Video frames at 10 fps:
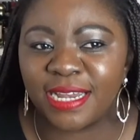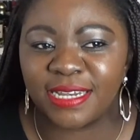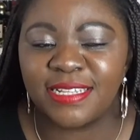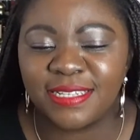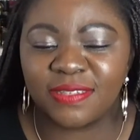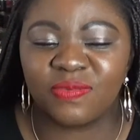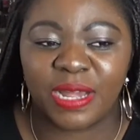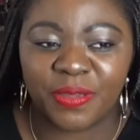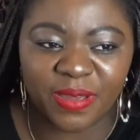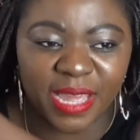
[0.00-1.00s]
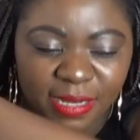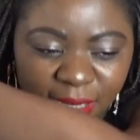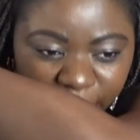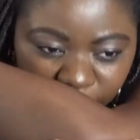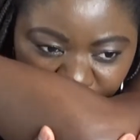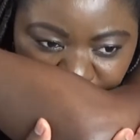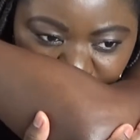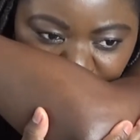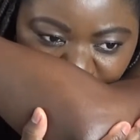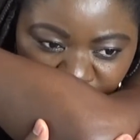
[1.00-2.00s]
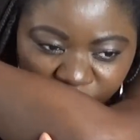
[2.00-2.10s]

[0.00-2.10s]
and this is what you get, like literally